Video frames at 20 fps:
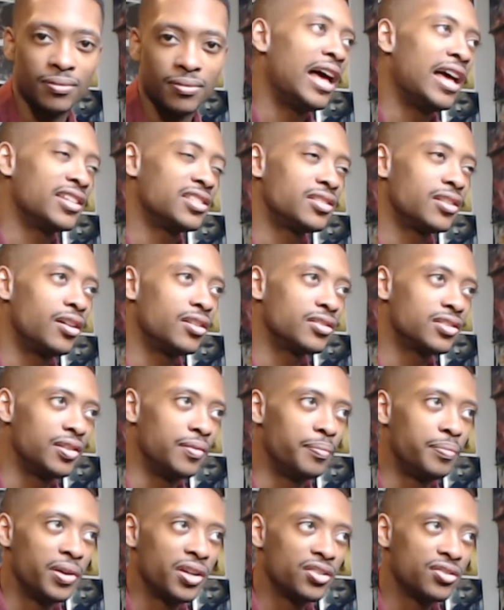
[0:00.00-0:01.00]
I saw some
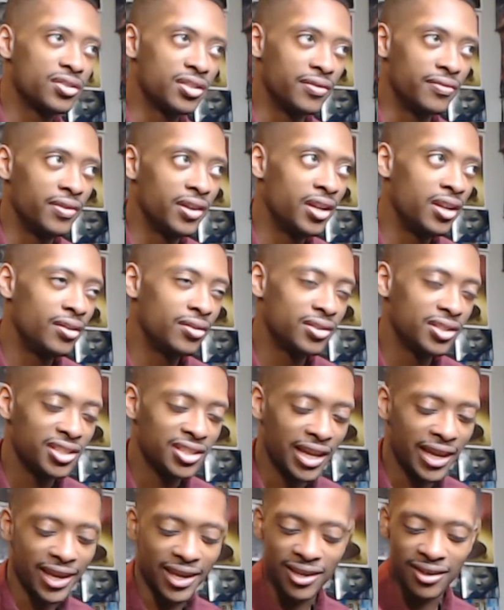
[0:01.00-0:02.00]
pictures and videos. He's
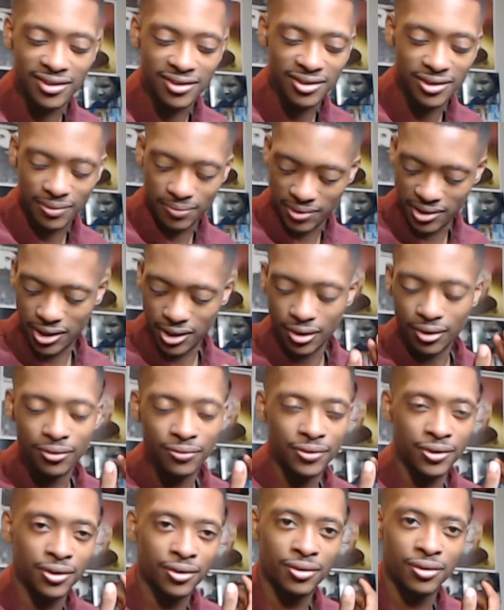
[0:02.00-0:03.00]
like in some
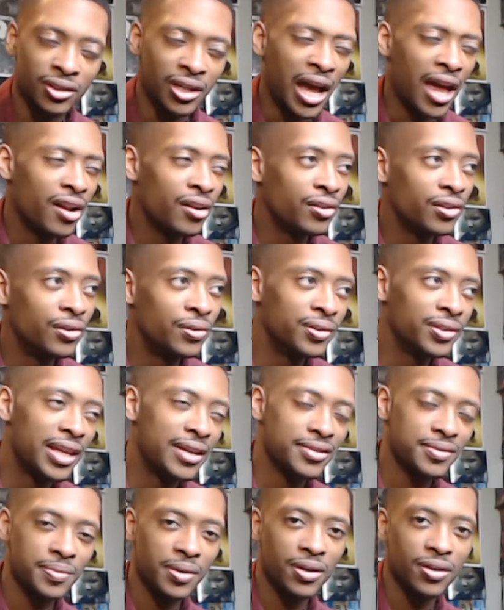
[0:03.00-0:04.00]
silver. I don't know what
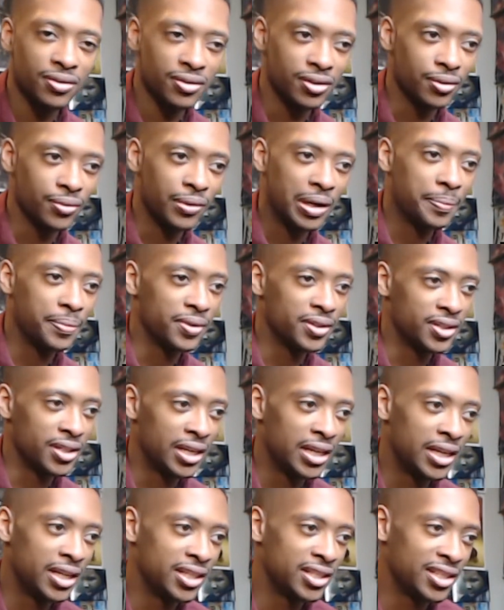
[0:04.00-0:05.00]
that's supposed to
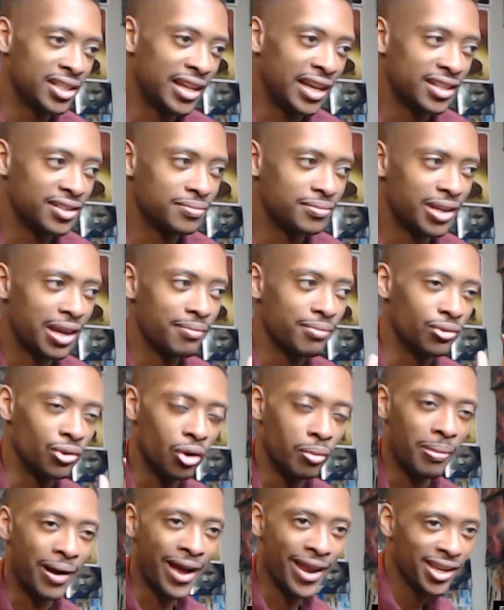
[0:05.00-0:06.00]
represent. Is it like some type of
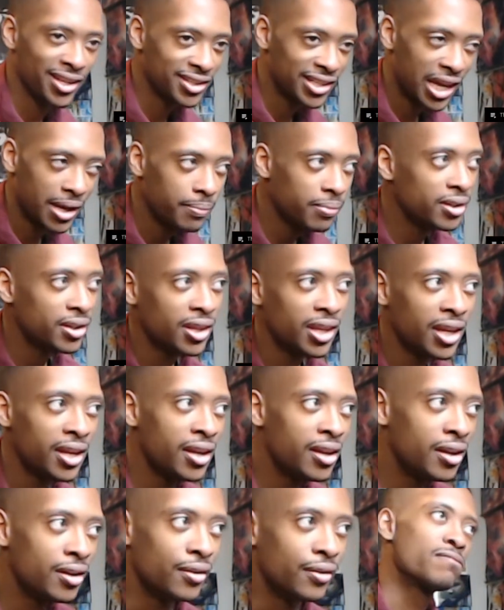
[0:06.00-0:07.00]
robotic type of
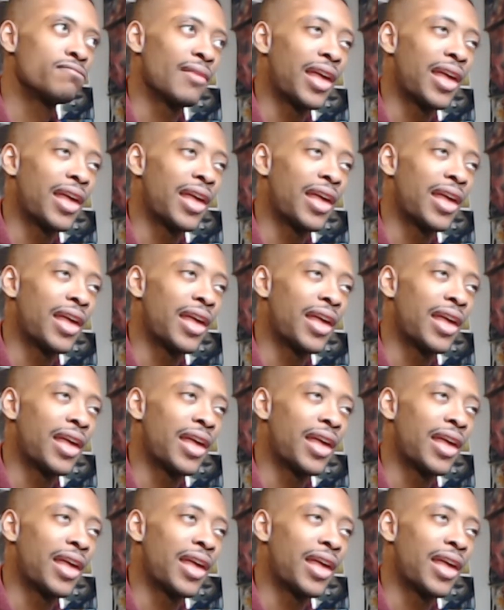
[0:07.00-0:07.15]
thing?